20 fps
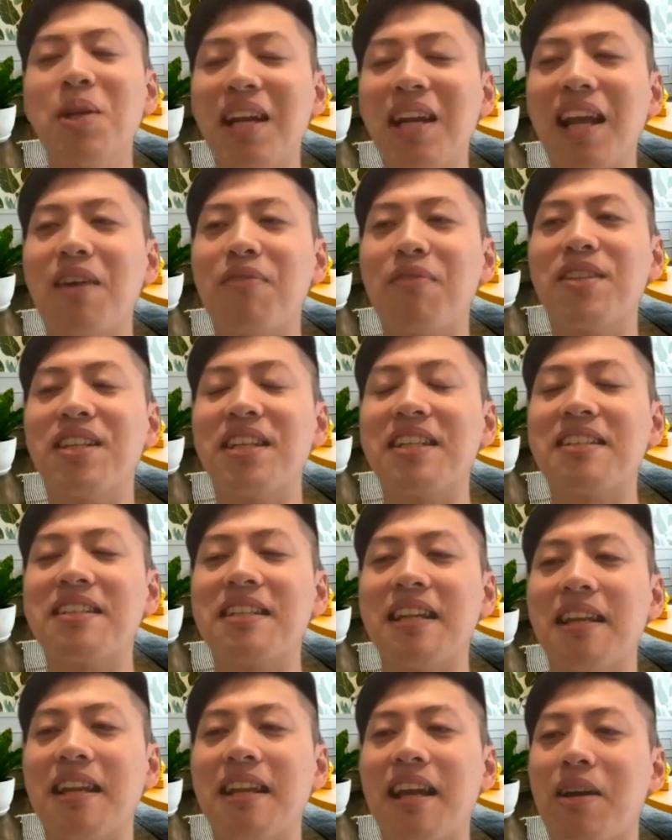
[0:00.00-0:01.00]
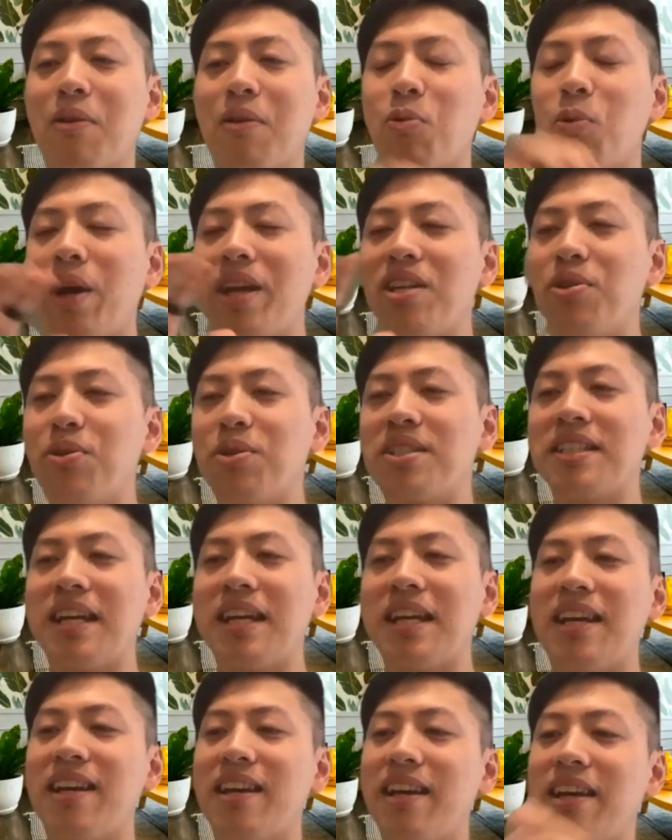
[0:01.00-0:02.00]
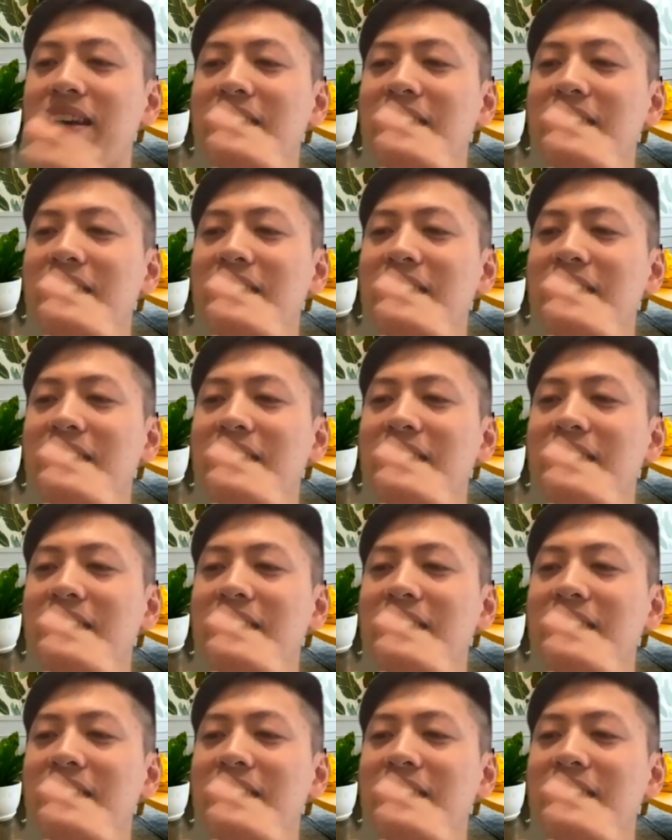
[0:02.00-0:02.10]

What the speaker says: love this, like when you say